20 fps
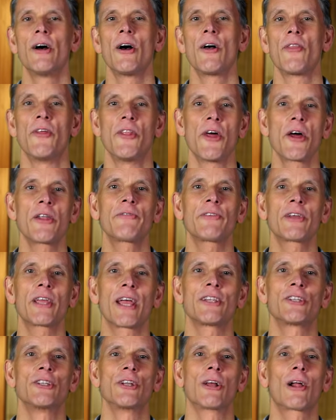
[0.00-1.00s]
the
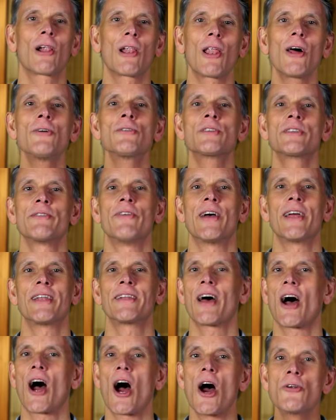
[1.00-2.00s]
notification close event
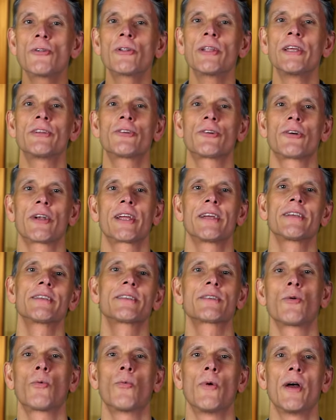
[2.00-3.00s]
only triggers
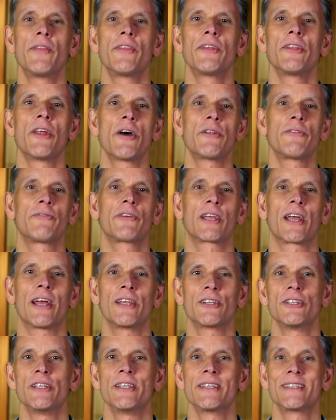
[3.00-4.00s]
when the
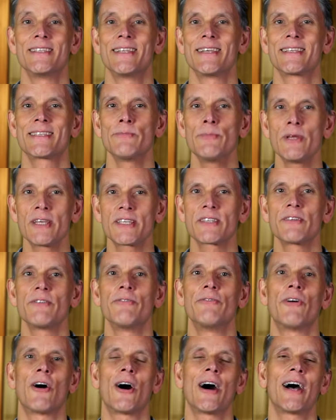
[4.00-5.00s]
notification is dismissed
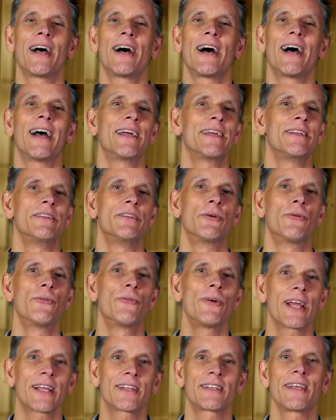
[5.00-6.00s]
via a
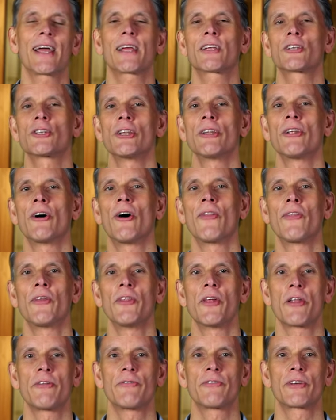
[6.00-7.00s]
direct action on the
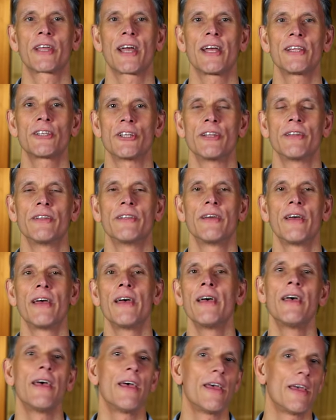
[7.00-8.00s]
notification.
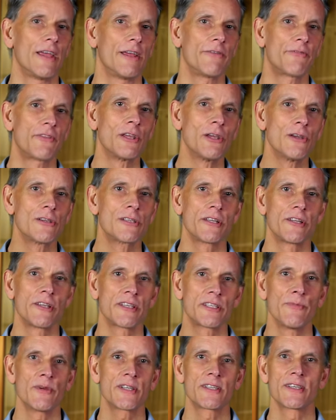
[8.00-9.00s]
If the user
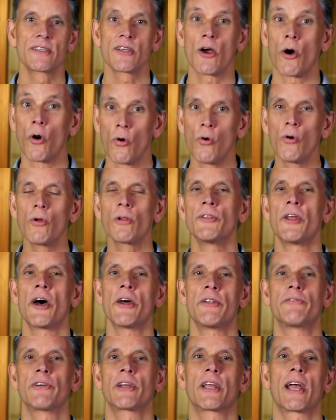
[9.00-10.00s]
dismisses all
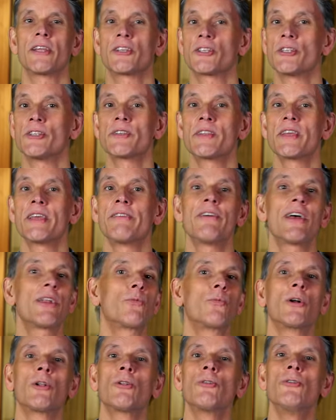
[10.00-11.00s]
notifications, the event
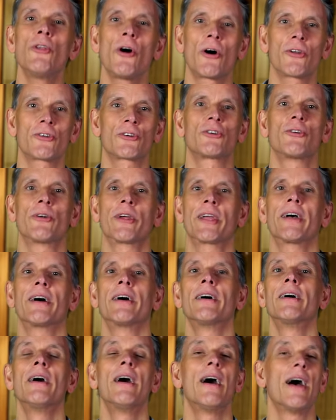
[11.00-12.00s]
will not trigger,
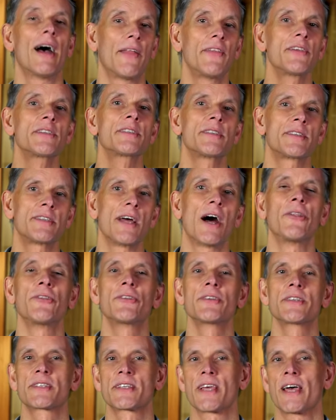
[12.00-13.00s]
and this is done
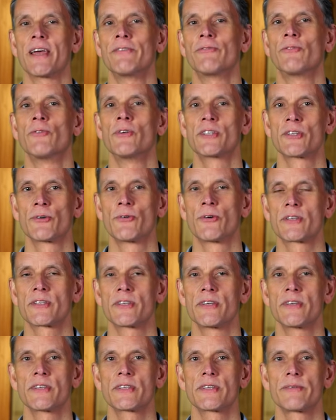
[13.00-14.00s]
to save
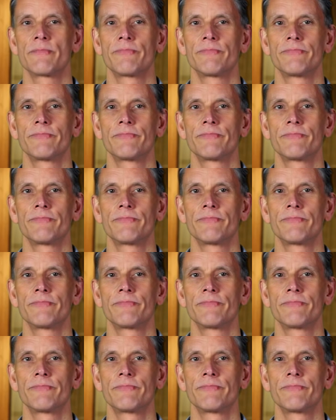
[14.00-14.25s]
resources.